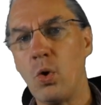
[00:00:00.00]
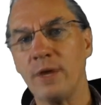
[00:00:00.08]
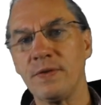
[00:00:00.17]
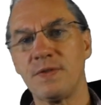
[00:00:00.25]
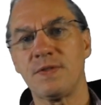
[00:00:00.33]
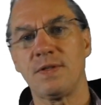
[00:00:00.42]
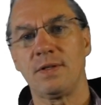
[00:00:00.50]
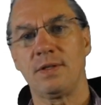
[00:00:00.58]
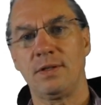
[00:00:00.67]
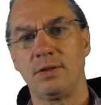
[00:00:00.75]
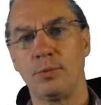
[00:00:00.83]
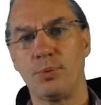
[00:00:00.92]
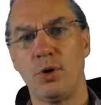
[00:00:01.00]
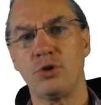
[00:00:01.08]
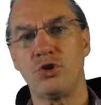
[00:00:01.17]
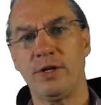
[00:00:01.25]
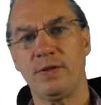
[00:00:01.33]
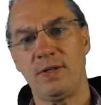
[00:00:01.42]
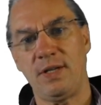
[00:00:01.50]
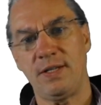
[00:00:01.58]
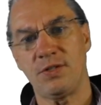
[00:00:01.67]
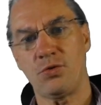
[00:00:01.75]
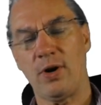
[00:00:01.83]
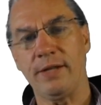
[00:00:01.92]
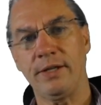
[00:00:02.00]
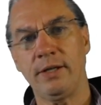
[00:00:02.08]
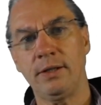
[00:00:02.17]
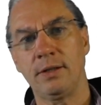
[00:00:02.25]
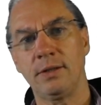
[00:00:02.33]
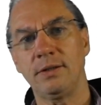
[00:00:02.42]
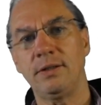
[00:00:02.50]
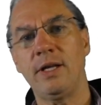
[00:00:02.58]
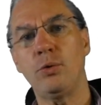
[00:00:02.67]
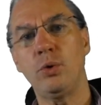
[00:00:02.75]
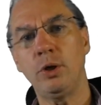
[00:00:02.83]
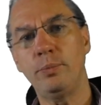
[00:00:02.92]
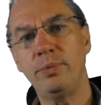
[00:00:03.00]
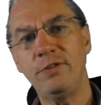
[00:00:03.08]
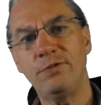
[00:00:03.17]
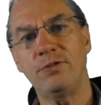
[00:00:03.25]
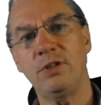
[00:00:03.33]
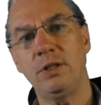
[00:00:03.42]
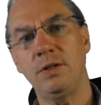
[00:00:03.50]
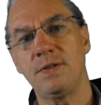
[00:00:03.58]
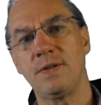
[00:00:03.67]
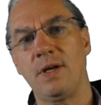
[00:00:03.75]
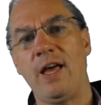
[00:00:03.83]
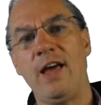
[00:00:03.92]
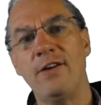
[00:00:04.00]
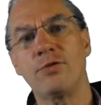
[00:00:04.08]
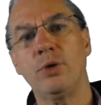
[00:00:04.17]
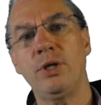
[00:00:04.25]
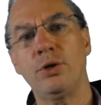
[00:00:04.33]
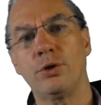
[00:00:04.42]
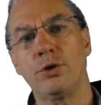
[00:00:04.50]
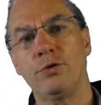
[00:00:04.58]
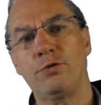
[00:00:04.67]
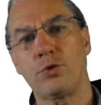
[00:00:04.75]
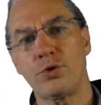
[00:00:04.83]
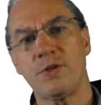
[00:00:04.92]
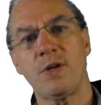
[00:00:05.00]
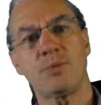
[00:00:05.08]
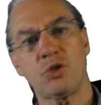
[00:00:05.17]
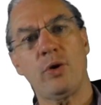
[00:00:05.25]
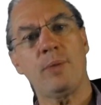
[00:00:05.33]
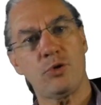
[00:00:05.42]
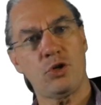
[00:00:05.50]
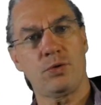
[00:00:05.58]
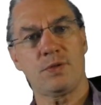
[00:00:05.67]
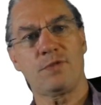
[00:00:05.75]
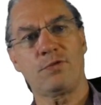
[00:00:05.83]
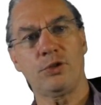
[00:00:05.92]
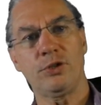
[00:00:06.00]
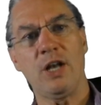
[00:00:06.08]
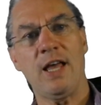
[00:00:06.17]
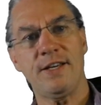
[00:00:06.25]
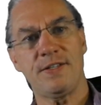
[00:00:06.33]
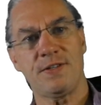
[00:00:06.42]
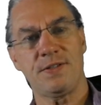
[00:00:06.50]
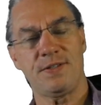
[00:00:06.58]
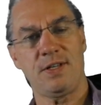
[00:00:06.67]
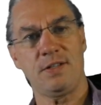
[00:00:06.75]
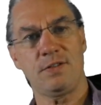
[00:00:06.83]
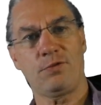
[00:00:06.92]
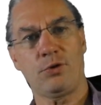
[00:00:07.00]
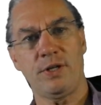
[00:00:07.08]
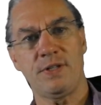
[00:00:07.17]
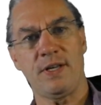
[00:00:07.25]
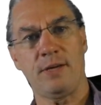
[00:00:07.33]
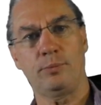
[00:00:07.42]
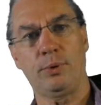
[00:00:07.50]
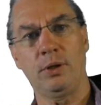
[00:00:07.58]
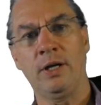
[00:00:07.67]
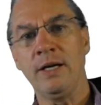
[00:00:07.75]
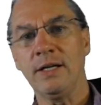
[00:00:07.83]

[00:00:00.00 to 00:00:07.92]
Once the project is running, there will be fees every year for subscriptions or the licenses, for example.